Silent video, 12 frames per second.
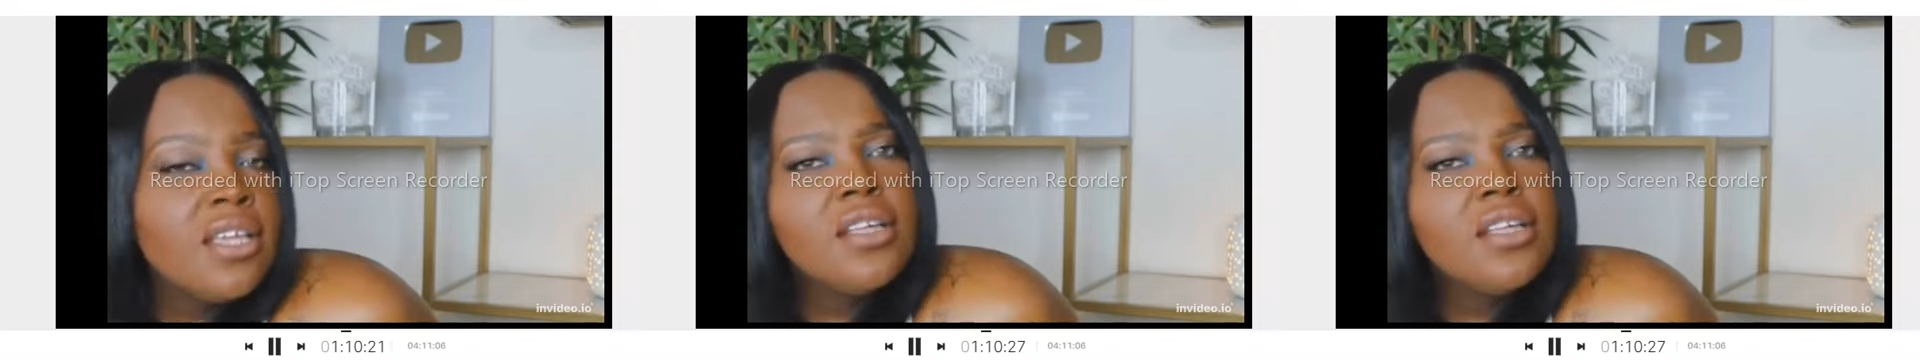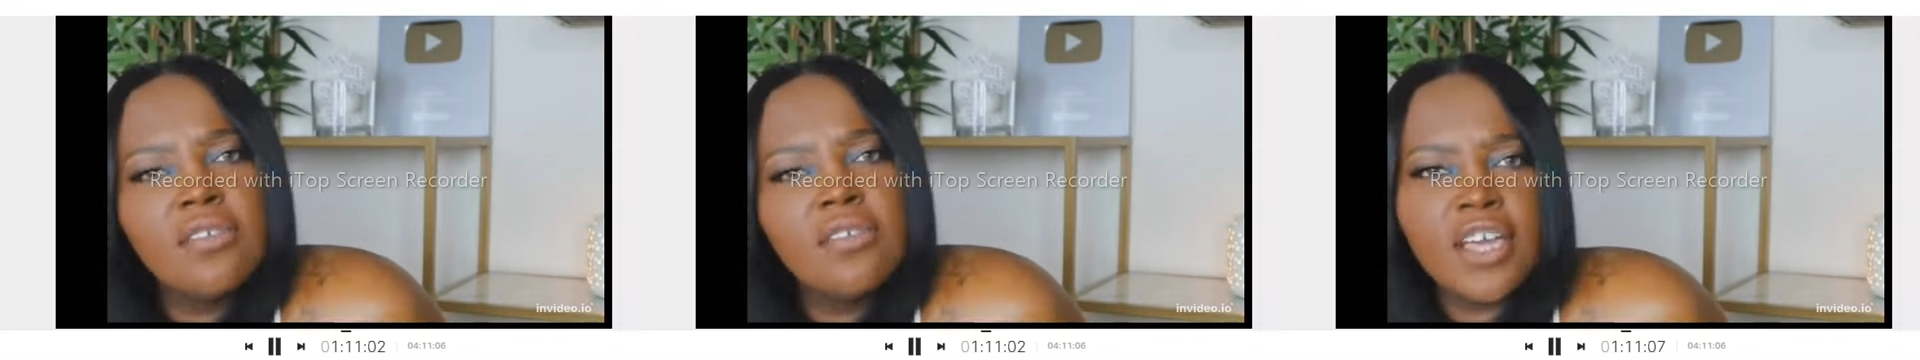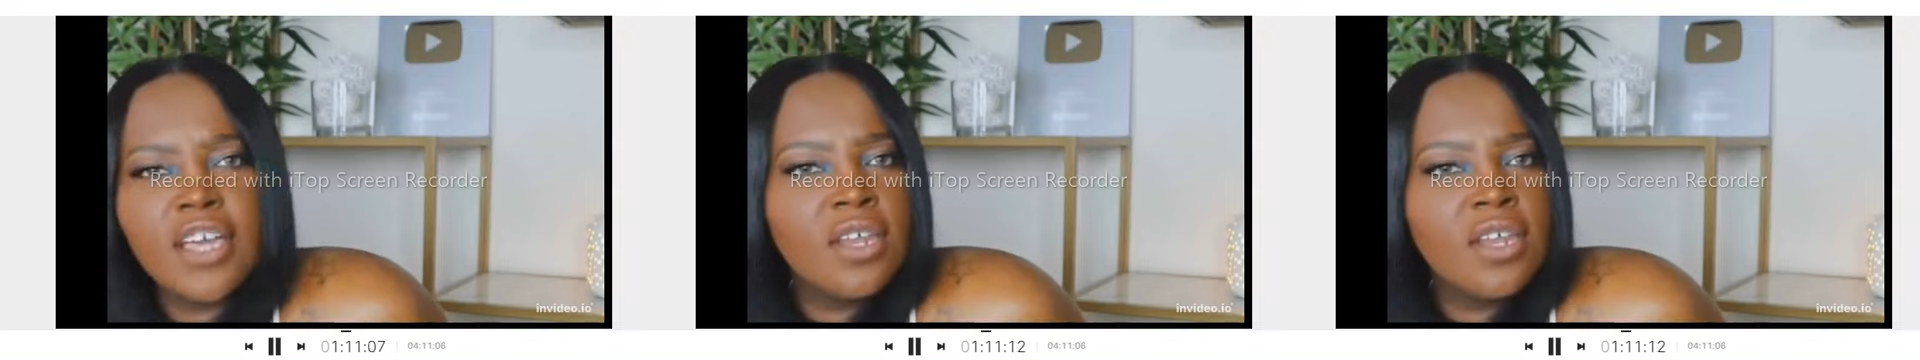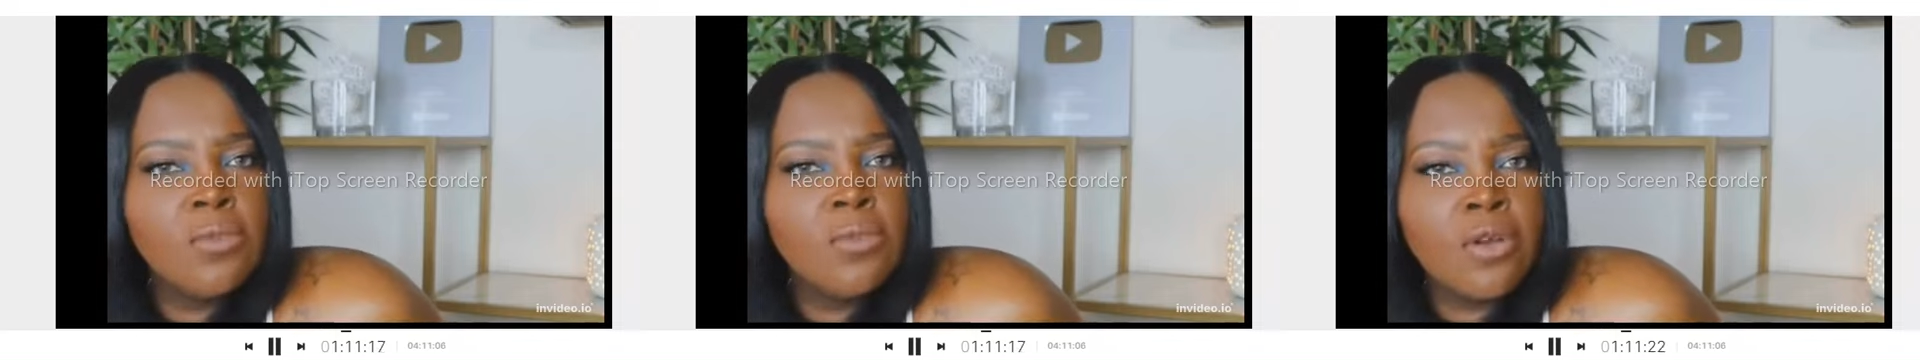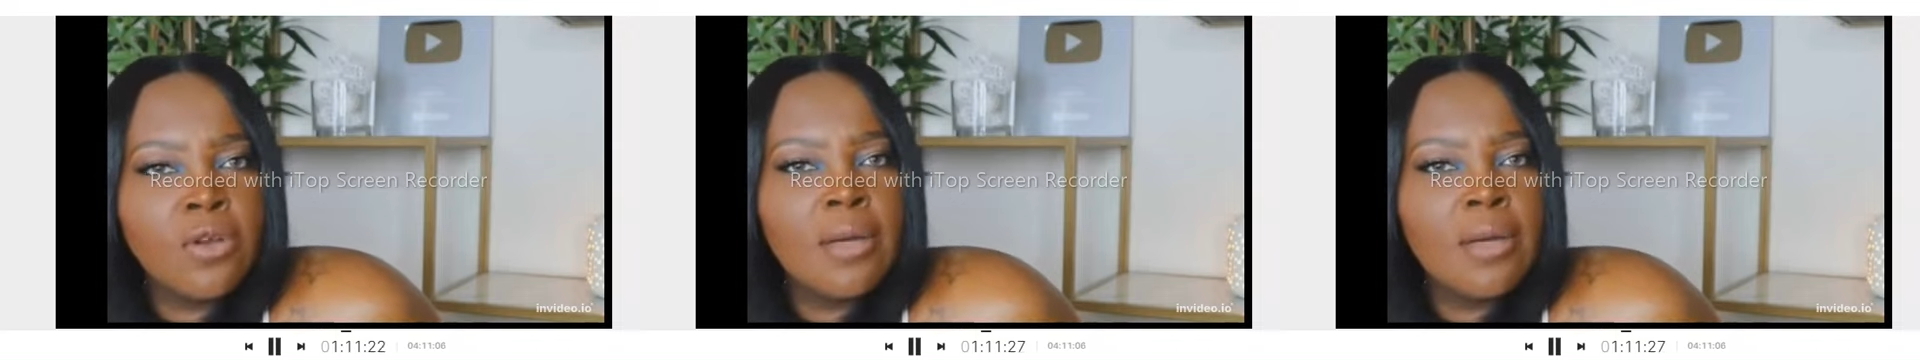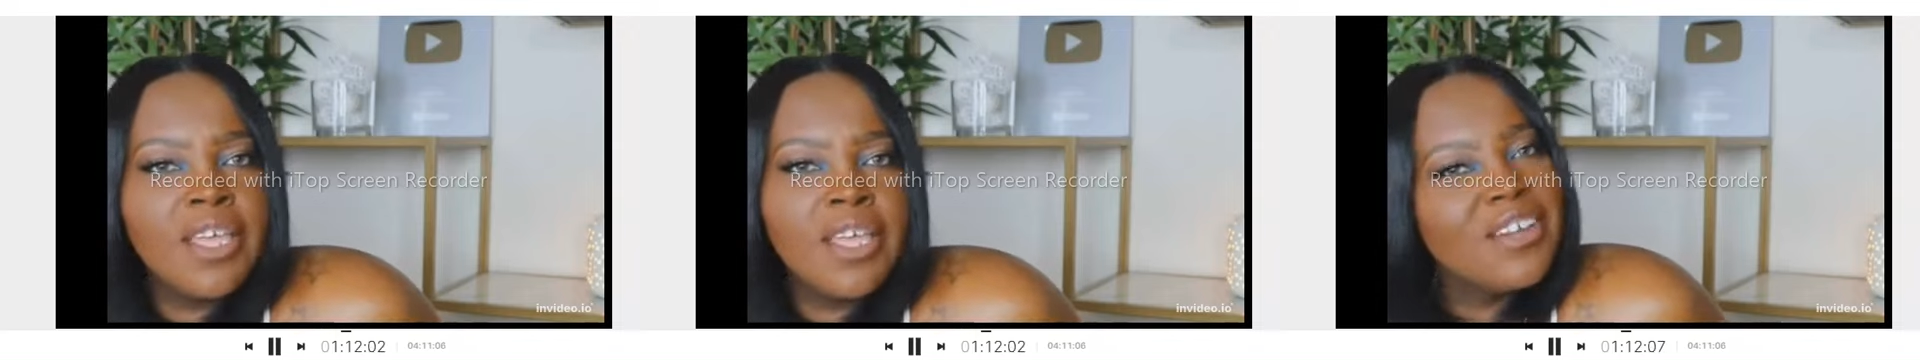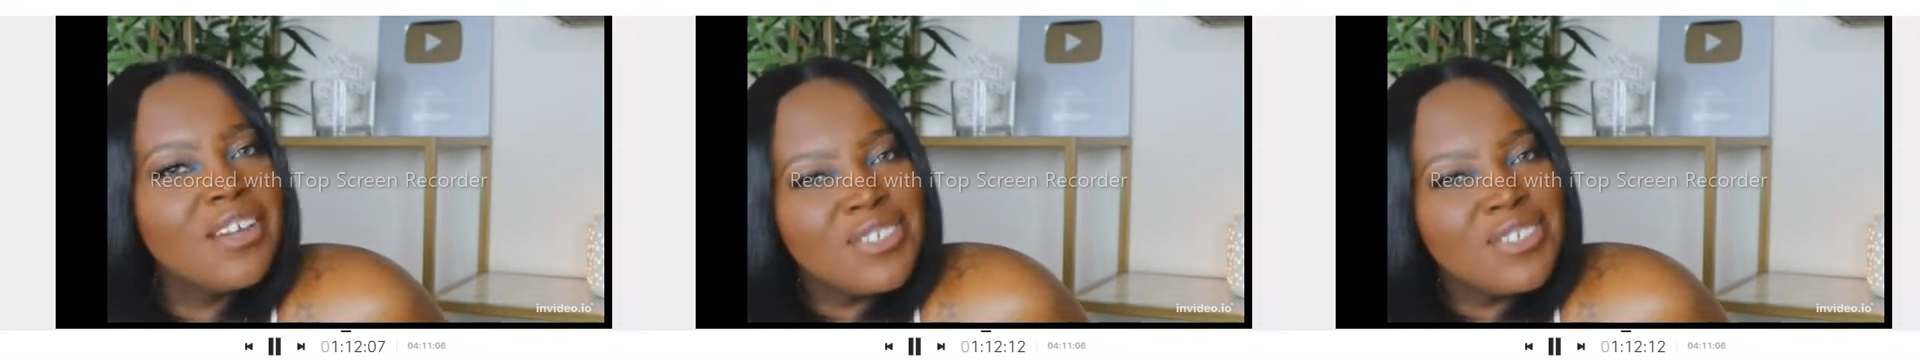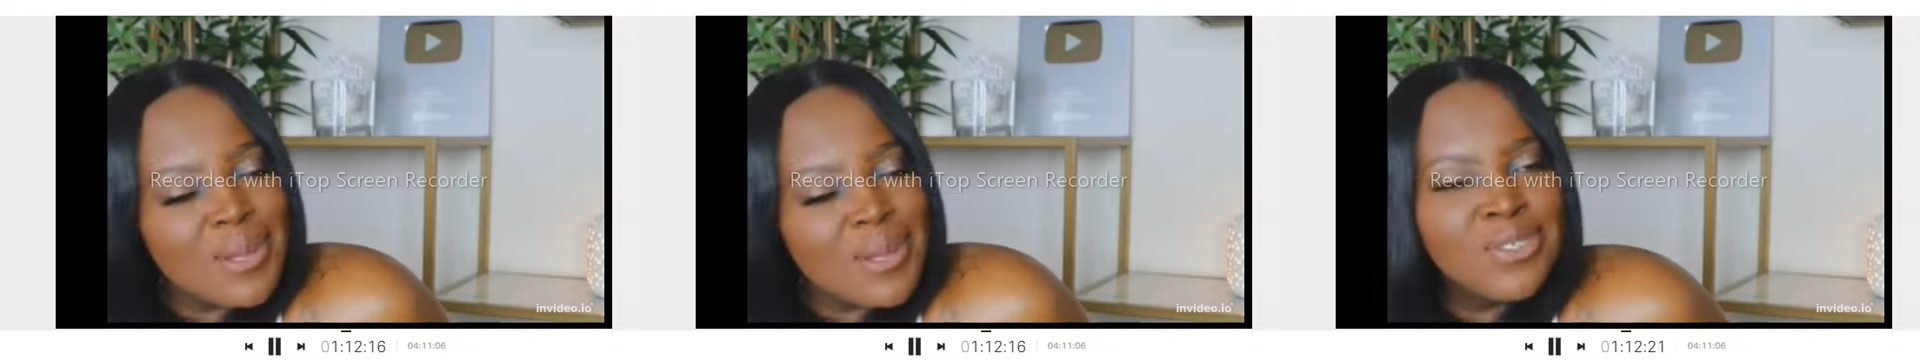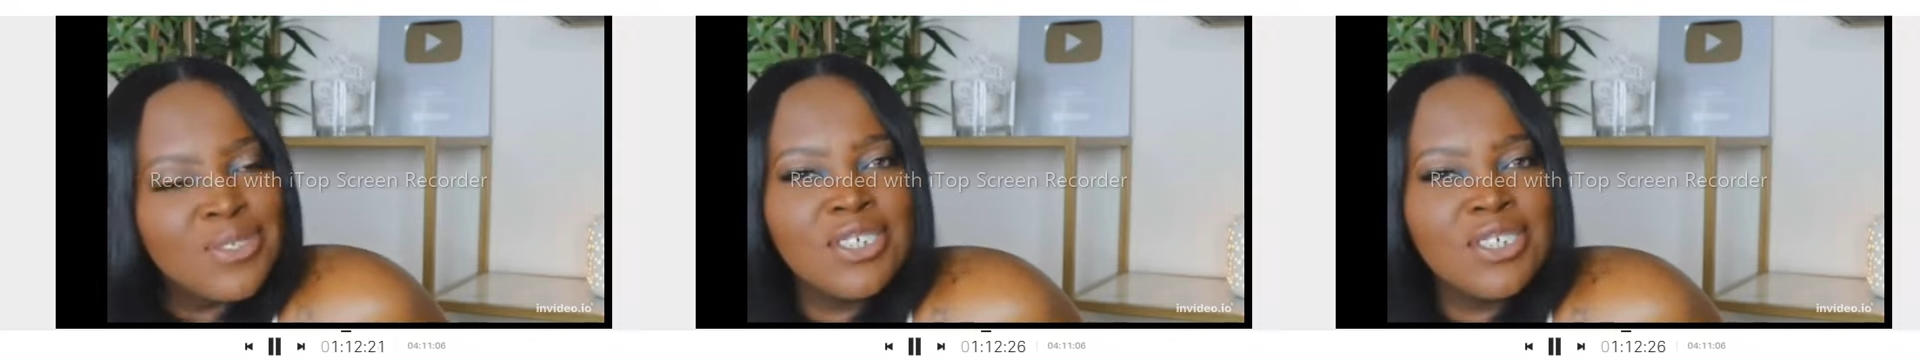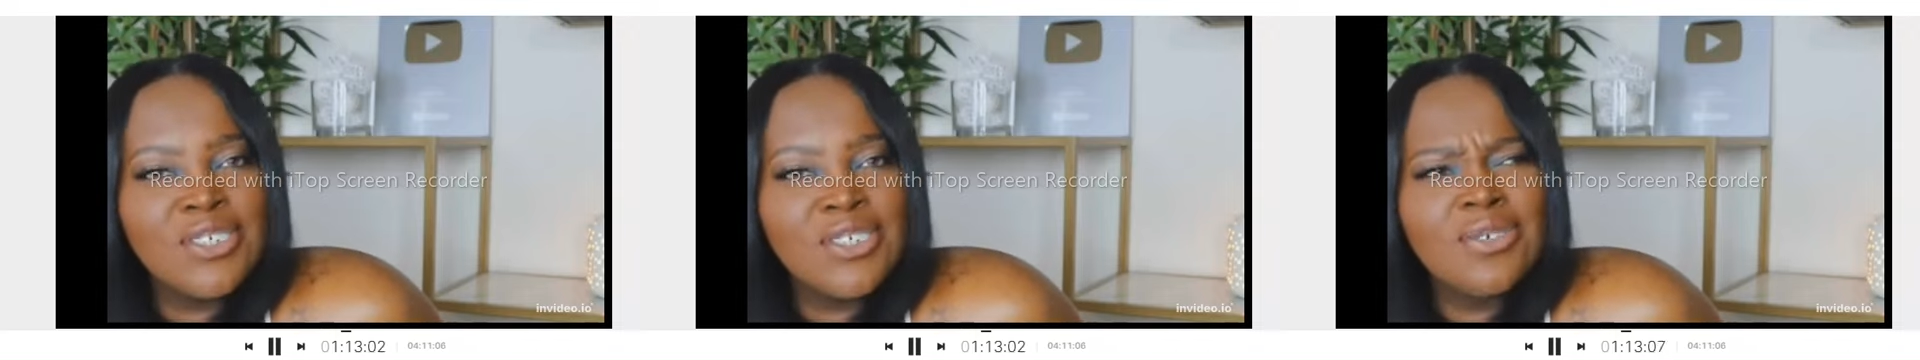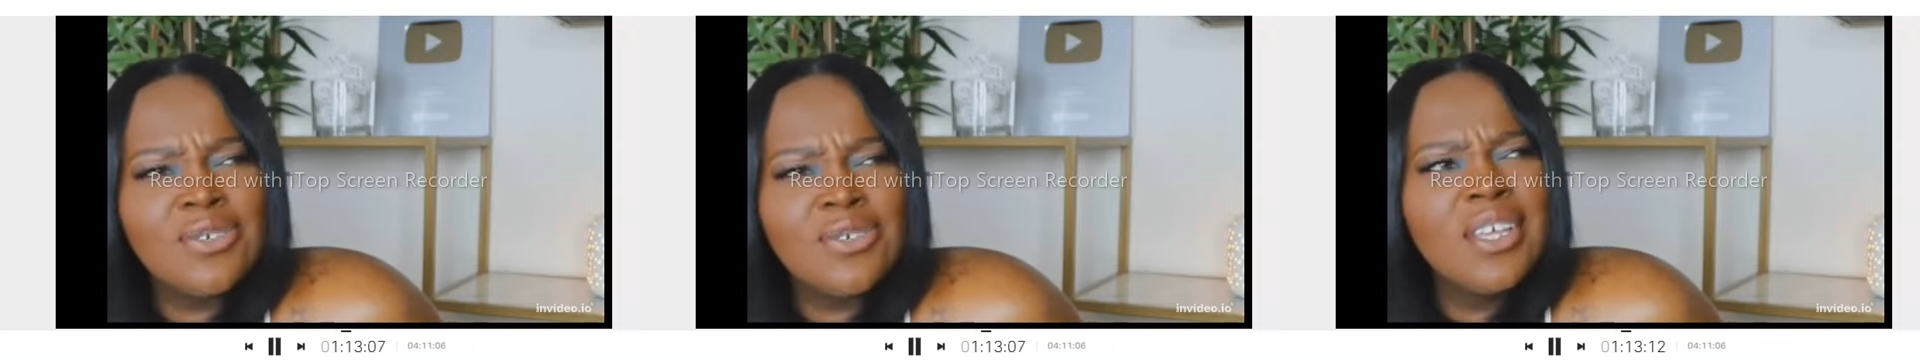the fact that I'm growing out my hair, so I appreciate you.